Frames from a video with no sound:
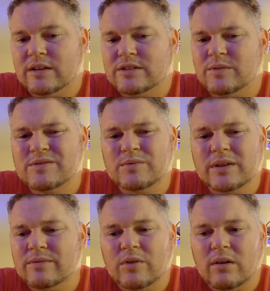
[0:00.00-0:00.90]
She wasn't
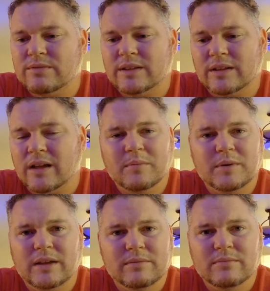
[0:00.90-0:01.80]
really involved in the
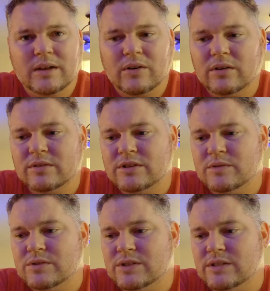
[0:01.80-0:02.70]
company at all.
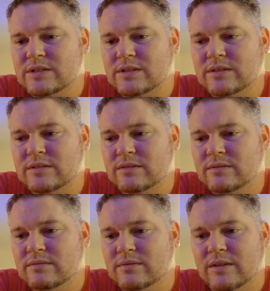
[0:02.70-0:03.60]
She was just
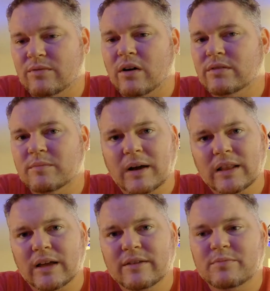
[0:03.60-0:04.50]
involved in my
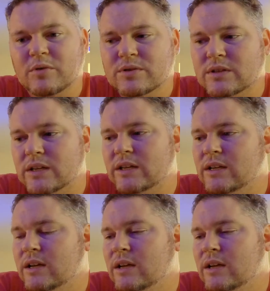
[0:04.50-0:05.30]
life personally.